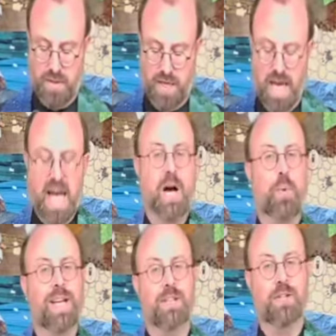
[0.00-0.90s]
How
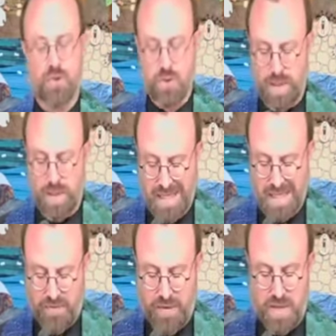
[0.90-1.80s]
we can truly
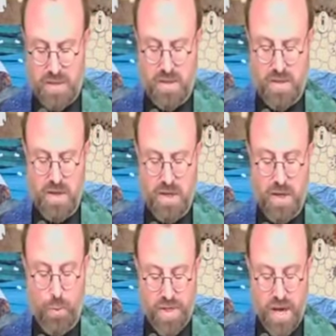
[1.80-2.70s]
live it
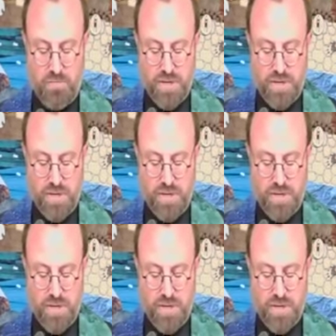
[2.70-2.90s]
without